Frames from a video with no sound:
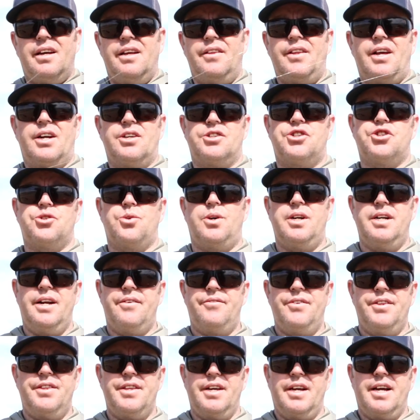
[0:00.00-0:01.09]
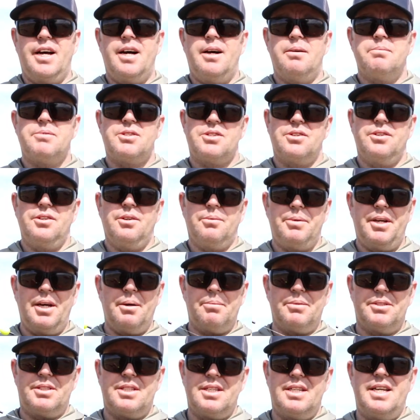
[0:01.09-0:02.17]
and that'll shorten everything up so you'll be
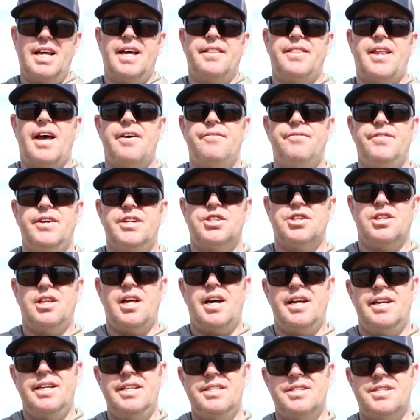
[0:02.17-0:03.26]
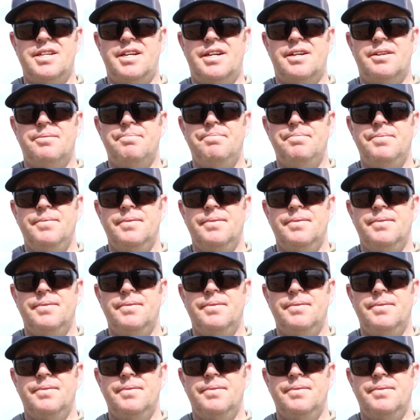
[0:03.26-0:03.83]
able to net that fish a lot easier.